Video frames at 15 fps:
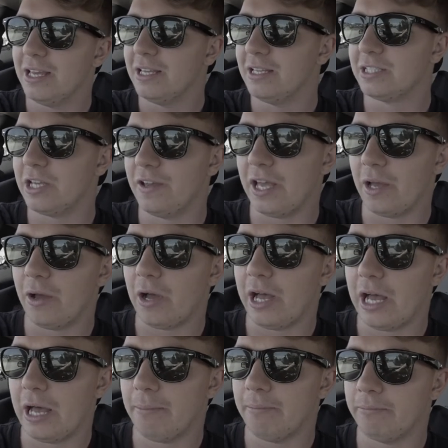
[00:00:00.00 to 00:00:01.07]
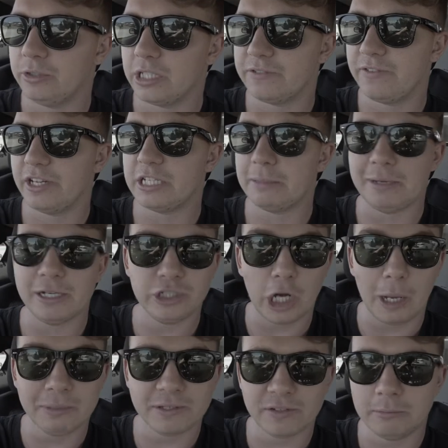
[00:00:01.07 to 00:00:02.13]
So yeah, um, just finished up my
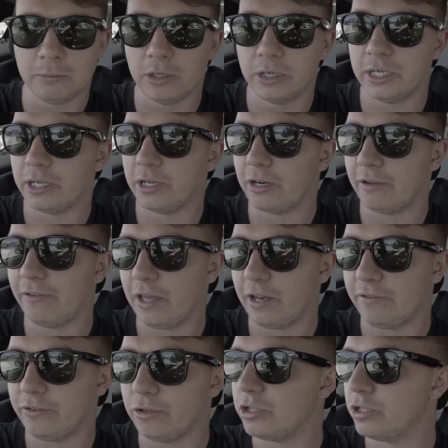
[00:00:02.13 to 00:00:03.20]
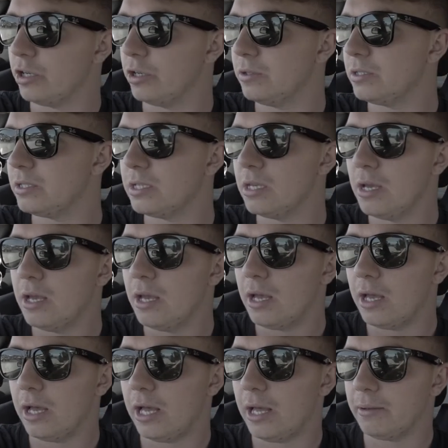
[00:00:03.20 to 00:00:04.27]
jobs for the morning, got had a few shoots,
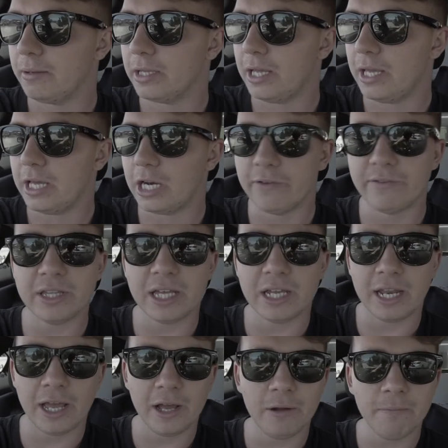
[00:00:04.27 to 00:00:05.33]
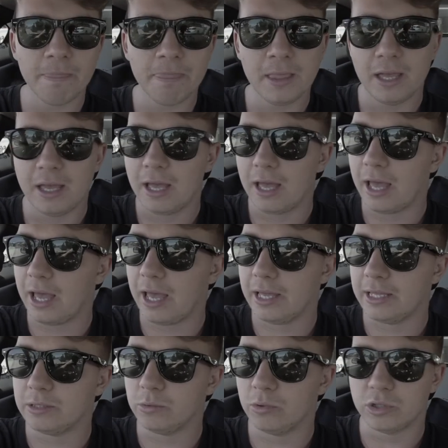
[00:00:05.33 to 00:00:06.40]
uh, I'm going to head over there now
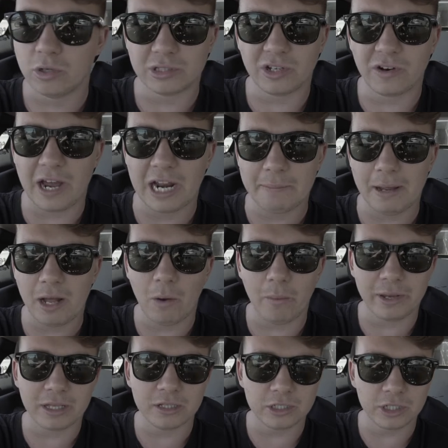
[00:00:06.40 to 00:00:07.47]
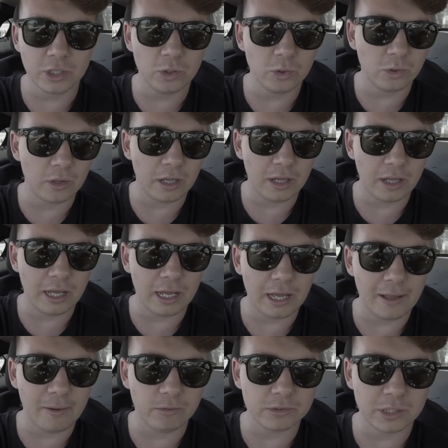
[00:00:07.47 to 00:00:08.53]
and we'll talk to Grant about what we can do.
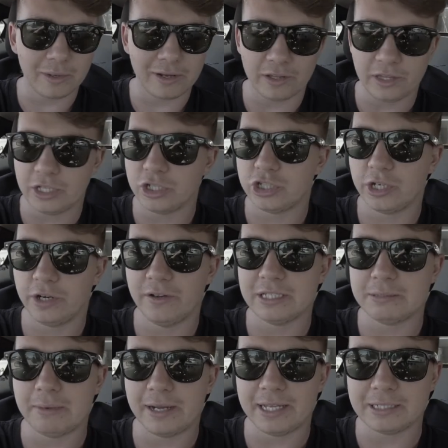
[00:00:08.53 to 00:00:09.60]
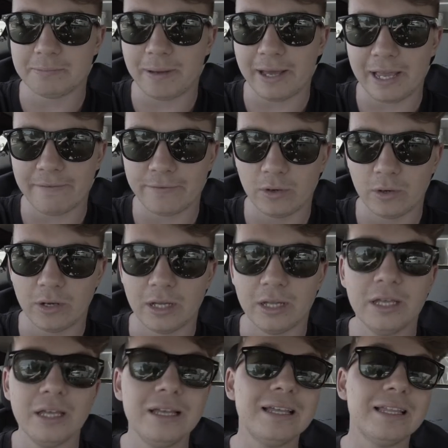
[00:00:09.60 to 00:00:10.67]
Uh, so we got the insurance money to pay for
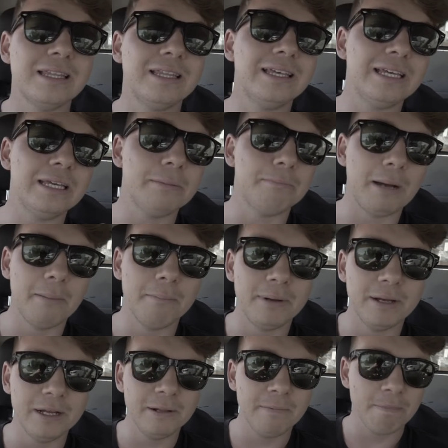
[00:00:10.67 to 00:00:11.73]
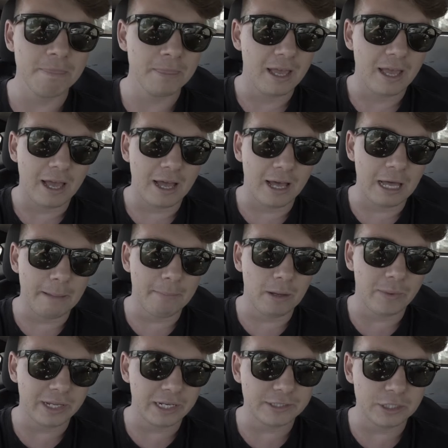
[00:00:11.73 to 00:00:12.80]
the bumper, um, but
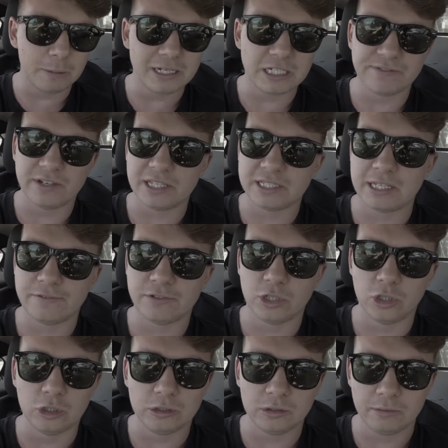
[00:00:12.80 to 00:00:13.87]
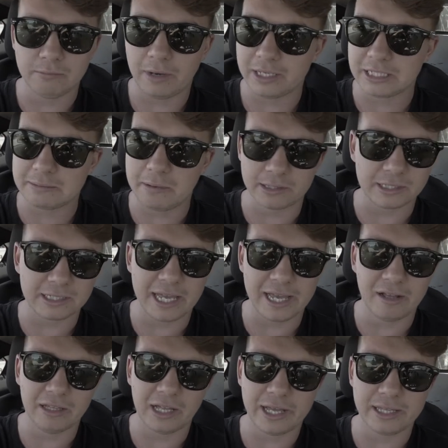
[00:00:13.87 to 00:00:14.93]
we're going to do a bunch of other stuff too. Might smoke the
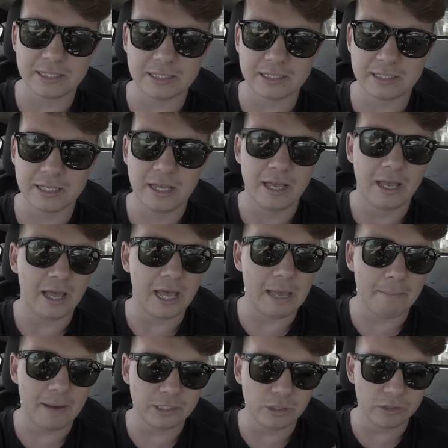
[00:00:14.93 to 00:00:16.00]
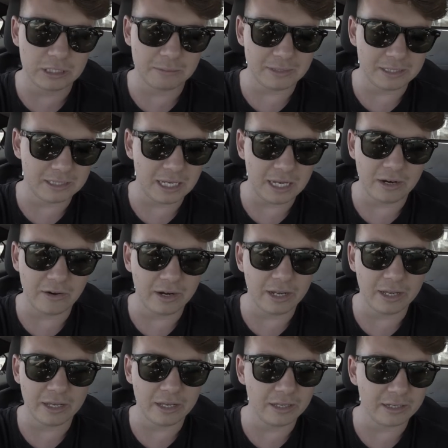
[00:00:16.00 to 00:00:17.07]
tail lights, and might do some
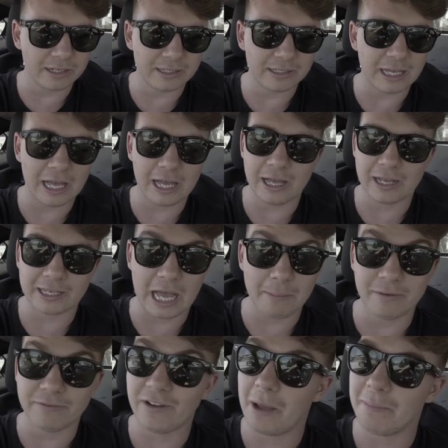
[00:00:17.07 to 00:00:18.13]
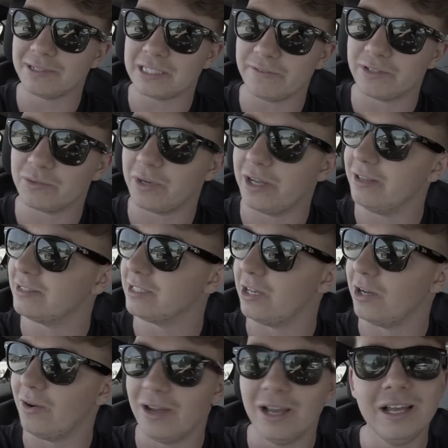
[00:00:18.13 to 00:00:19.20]
interior uh, carbon fiber stuff as well.
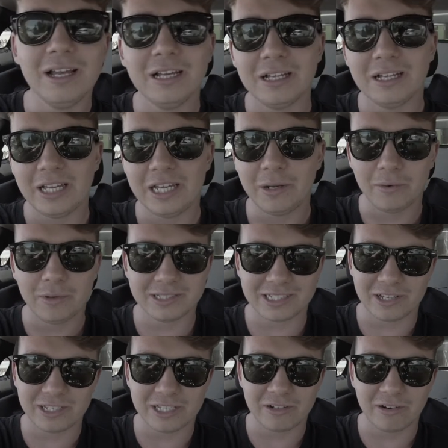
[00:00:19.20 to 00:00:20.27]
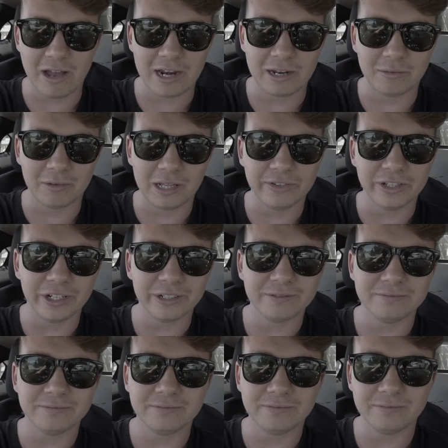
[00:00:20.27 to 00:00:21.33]
So anyway, let's go see Grant and we'll have a
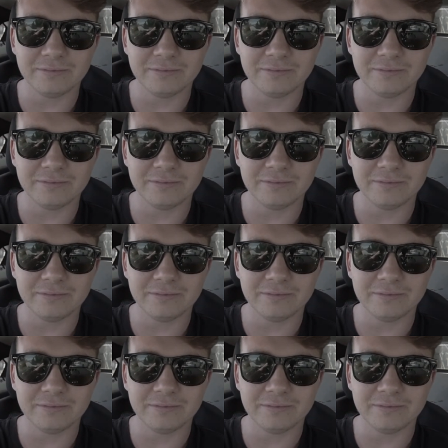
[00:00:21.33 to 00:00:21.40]
look.